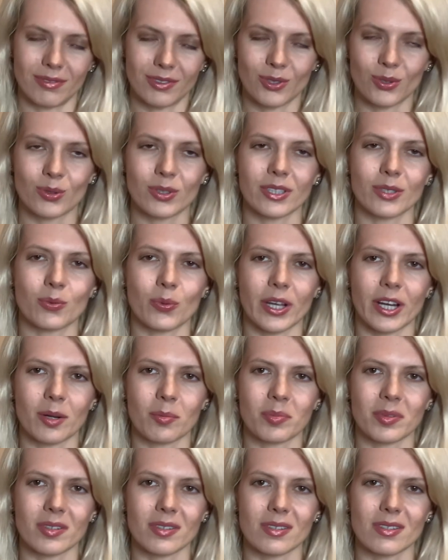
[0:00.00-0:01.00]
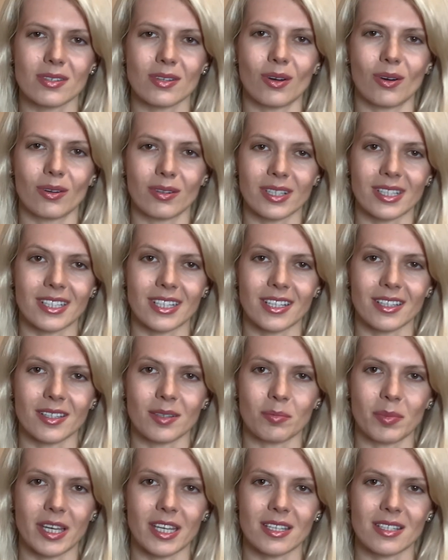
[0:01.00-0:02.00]
nuclear weapons on a
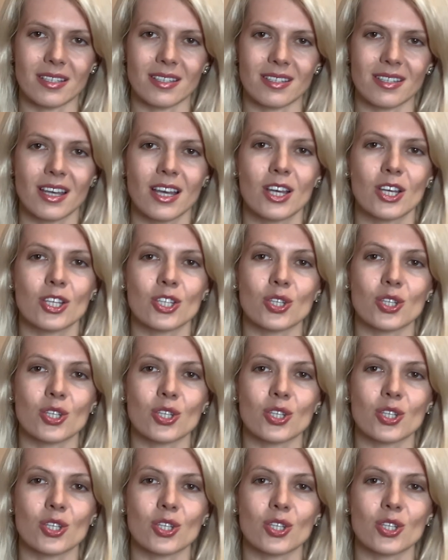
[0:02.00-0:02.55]
daily basis.